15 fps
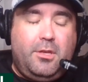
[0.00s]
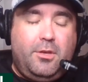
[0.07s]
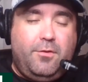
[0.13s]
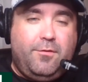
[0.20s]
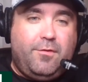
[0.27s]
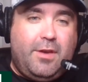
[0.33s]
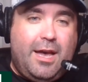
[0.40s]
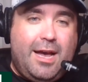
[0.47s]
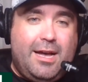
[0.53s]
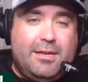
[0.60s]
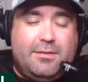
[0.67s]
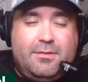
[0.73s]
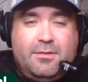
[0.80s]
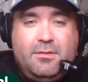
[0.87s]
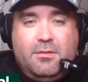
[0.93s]
you've
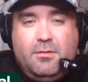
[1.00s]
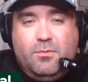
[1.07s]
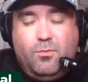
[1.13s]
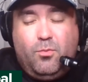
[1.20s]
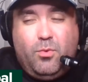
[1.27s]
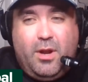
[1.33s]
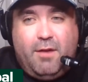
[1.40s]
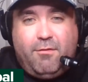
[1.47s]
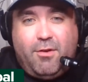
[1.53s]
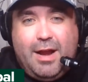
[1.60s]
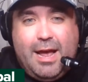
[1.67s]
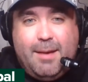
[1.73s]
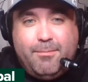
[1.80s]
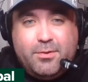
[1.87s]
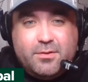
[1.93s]
got whatever
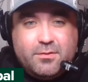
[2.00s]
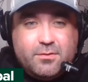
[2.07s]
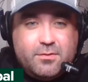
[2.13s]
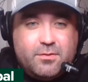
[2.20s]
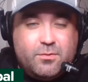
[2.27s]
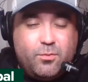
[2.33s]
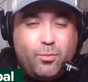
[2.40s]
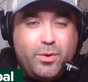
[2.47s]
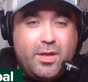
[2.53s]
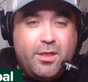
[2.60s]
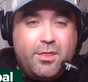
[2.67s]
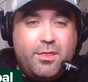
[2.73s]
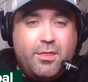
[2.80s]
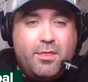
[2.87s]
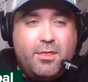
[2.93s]
happens
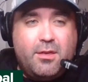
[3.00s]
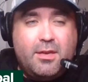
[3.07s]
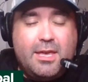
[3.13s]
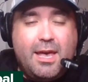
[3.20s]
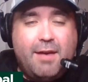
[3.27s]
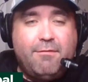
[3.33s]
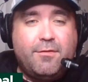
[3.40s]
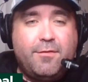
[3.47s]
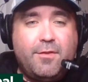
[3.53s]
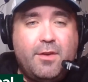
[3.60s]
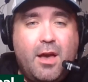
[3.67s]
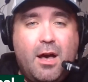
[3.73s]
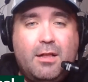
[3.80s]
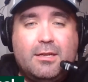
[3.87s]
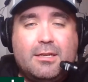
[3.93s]
with Kevin
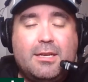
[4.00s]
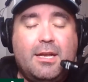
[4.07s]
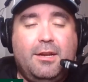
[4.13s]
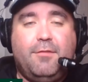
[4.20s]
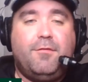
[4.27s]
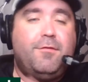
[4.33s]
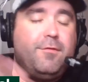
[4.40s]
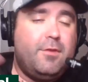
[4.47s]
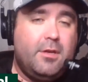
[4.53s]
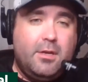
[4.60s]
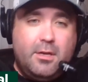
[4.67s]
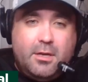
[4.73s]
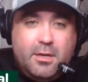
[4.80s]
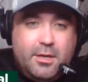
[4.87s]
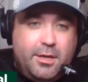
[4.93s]
Fiala, kind of
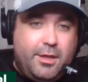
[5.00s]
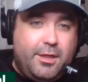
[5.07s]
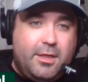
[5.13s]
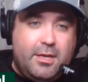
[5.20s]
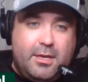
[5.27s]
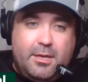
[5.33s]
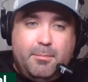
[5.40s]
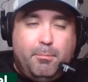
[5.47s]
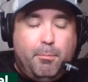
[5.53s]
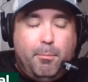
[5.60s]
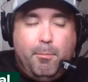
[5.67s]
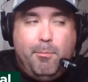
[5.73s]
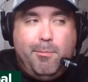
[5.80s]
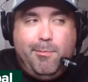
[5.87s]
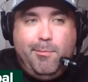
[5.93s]
the
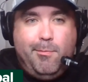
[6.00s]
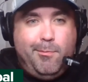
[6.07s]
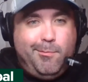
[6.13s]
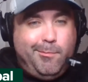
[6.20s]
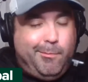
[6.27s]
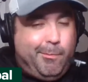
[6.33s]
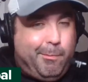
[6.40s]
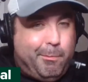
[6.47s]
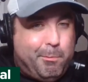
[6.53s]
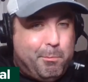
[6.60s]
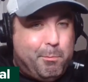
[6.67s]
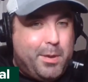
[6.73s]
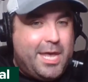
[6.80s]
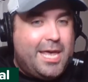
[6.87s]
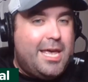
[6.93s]

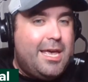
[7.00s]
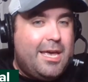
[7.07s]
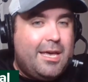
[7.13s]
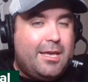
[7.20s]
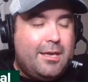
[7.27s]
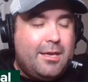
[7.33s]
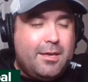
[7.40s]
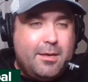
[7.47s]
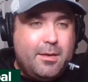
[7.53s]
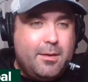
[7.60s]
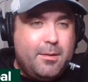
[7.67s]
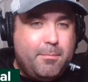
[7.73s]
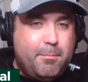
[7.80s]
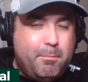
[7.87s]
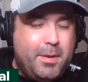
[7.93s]
big
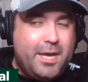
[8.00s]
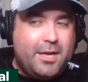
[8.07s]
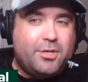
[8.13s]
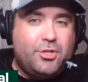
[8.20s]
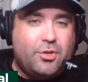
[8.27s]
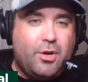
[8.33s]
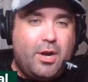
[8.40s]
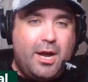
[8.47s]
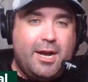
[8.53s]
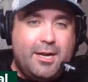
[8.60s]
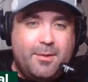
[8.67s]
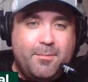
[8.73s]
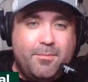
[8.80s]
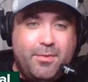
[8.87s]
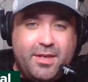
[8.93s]
picture
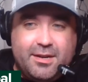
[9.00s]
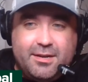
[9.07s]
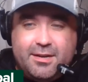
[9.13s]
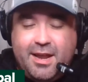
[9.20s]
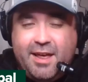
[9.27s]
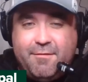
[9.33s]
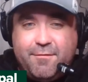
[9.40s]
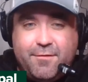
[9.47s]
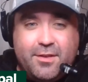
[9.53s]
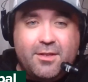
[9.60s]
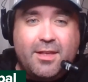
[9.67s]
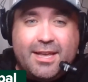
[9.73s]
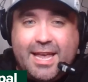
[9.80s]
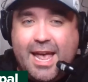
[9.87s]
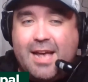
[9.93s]
item that I
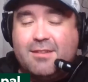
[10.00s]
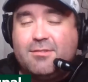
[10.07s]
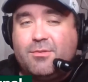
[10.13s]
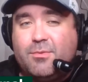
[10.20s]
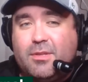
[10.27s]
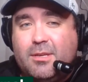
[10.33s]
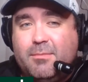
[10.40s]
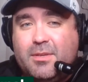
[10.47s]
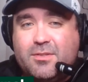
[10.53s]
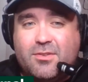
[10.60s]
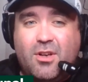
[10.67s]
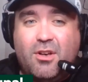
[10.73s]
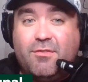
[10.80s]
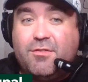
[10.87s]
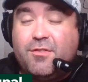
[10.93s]
feel like has to really be
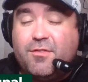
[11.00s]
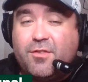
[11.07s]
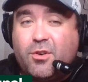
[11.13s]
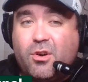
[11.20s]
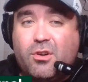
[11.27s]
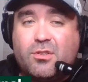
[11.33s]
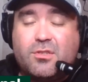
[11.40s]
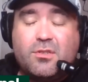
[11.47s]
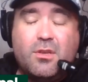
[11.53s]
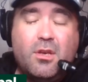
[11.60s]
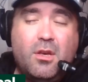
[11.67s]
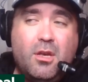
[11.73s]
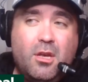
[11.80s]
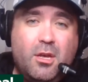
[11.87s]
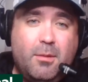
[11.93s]
solved first
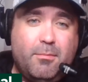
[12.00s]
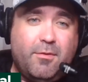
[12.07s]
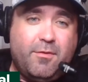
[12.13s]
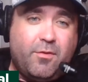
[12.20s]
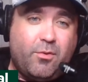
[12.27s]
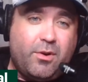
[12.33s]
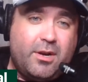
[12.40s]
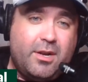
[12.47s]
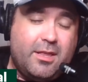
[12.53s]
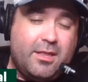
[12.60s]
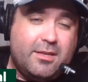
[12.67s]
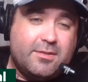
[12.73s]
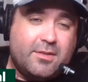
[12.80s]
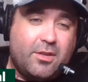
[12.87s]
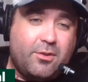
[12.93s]
before any of
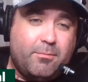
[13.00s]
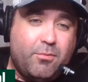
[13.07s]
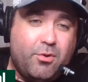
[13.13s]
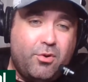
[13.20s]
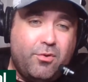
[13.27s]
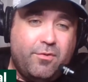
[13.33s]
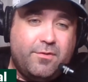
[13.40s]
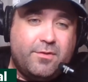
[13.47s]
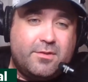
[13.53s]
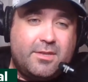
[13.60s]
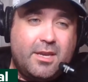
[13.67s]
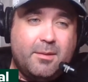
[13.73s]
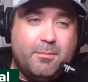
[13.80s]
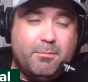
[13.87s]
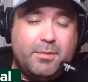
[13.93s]
these other moves
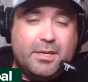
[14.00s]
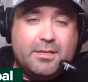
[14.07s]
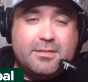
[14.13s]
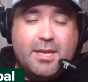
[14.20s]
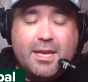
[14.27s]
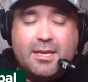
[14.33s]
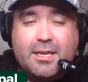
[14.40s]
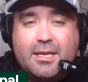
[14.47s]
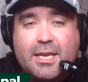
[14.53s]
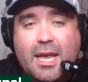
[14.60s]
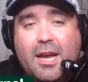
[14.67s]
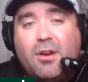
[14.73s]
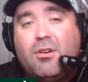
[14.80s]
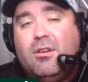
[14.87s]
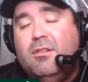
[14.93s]
can be taken
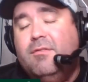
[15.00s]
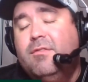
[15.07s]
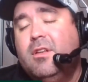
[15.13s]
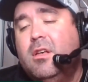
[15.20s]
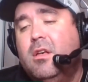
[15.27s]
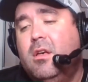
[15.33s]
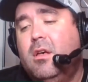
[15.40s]
care of.